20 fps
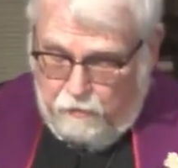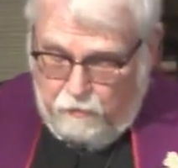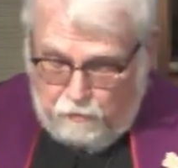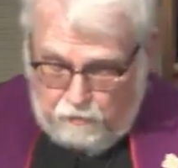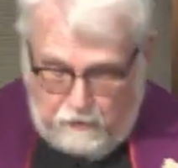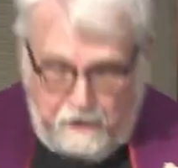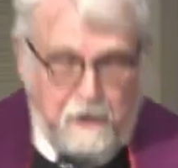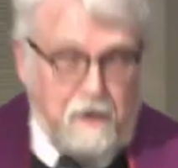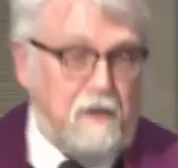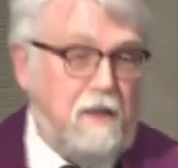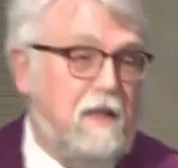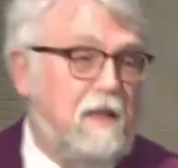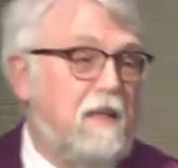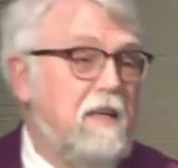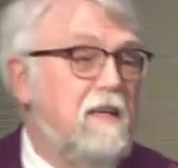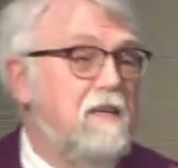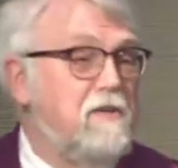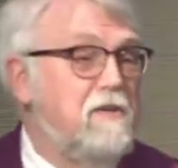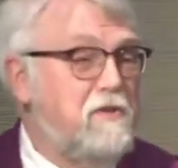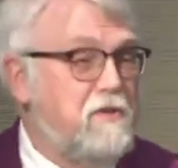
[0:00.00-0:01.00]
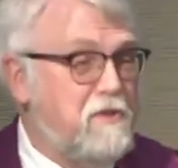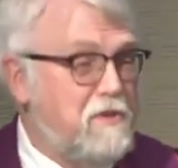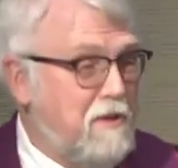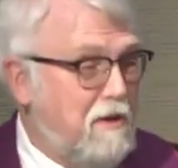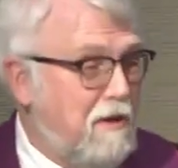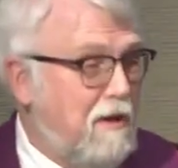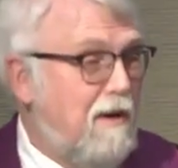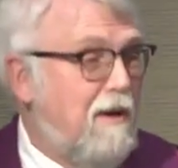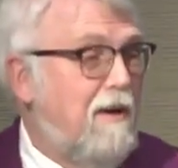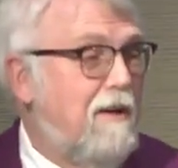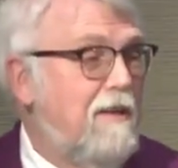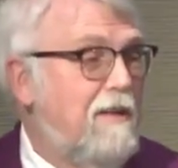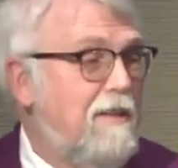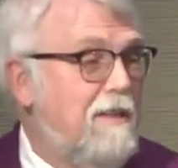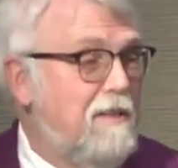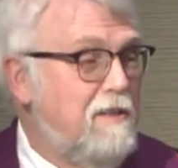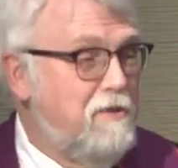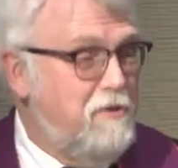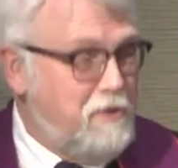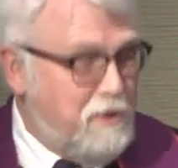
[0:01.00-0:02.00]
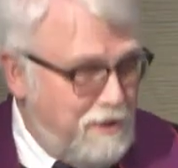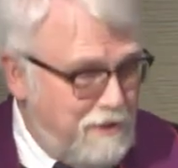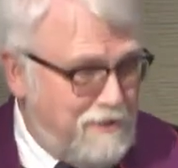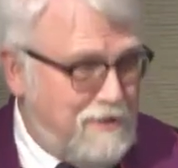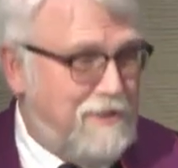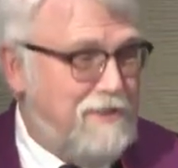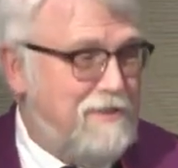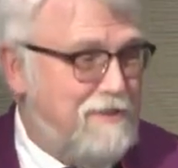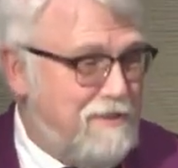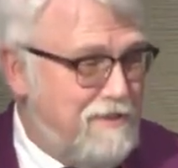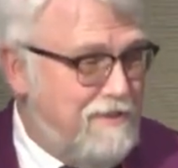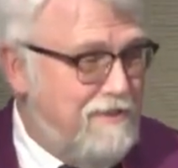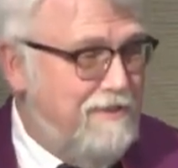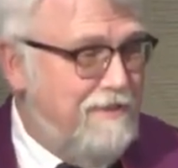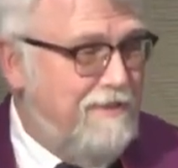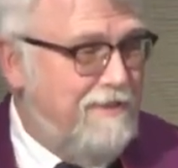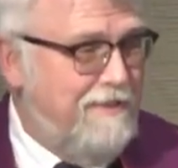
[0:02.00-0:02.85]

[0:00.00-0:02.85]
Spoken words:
really saw Jesus.